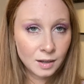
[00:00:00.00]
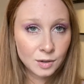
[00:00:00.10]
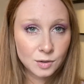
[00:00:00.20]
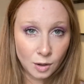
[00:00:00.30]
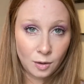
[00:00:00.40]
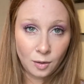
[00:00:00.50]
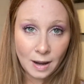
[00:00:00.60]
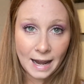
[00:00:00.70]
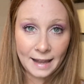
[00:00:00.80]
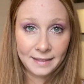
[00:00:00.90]
So
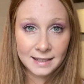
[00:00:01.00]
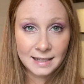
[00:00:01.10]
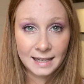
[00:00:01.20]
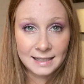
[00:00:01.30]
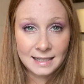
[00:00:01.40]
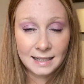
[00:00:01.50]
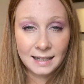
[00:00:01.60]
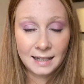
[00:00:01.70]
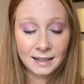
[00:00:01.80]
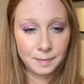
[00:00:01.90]
I had this
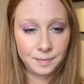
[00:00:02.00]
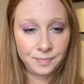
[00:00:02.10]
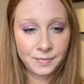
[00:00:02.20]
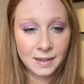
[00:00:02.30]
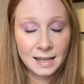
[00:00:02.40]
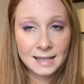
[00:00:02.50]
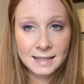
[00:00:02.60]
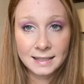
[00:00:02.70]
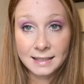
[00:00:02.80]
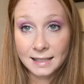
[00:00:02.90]
idea,
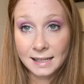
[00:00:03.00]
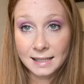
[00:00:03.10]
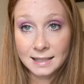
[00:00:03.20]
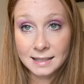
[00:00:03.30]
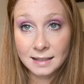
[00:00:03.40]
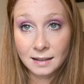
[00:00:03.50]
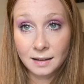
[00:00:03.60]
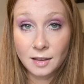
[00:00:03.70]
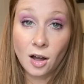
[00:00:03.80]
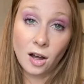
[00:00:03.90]
since it is
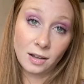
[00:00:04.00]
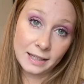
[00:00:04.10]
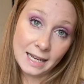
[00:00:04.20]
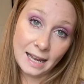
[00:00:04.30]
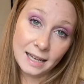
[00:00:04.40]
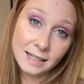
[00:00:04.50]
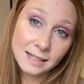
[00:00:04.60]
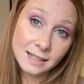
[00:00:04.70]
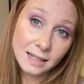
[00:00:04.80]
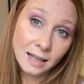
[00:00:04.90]
the
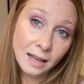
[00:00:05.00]
holidays,